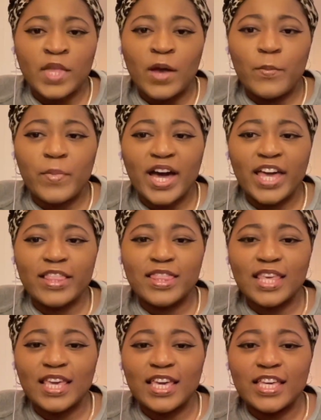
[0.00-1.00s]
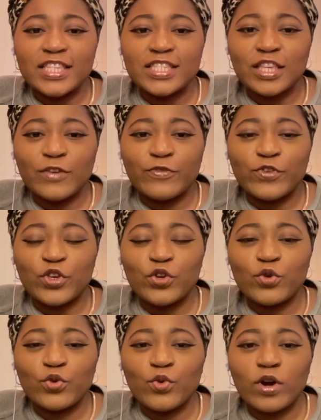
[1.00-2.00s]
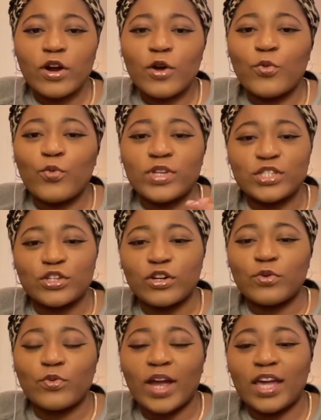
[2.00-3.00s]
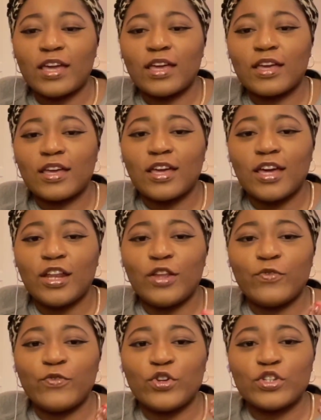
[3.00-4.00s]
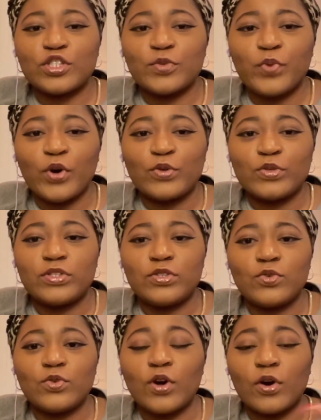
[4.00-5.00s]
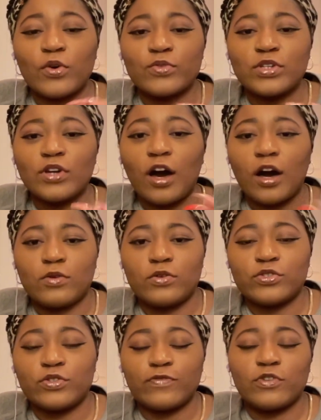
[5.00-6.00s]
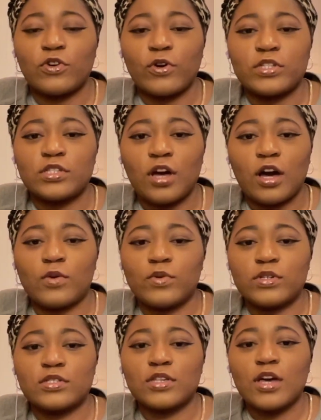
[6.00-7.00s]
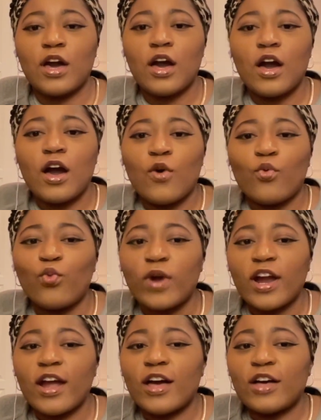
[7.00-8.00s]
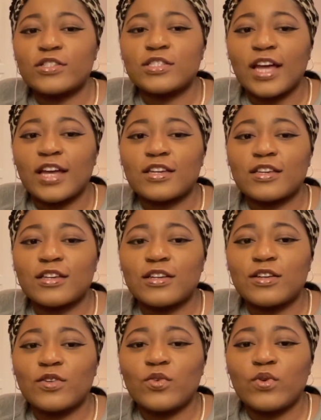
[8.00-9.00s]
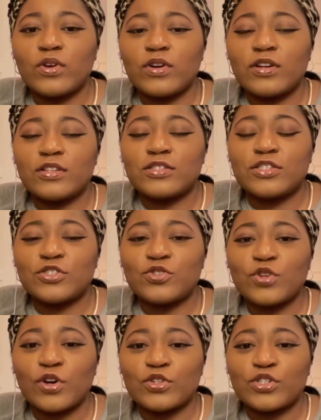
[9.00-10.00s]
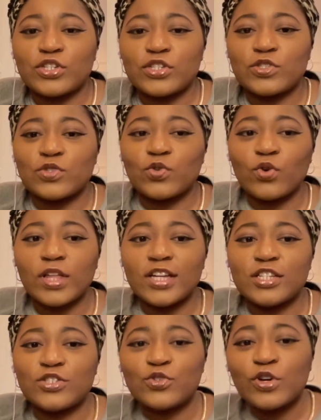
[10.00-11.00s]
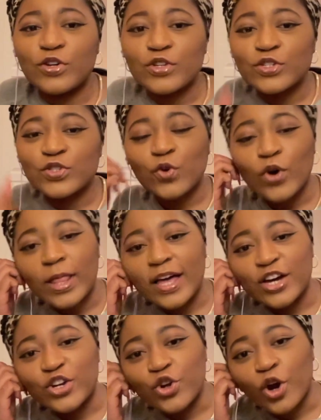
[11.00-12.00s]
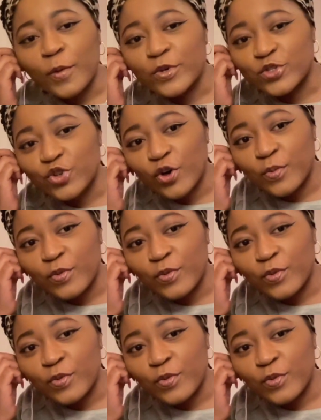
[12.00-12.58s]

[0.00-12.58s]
My thing is, if you were a wizard, right? and if you're supposed to go to Hogwarts or if you're going to Hogwarts, where else, like, did you go to school? Like, did you go to school, like, a normal school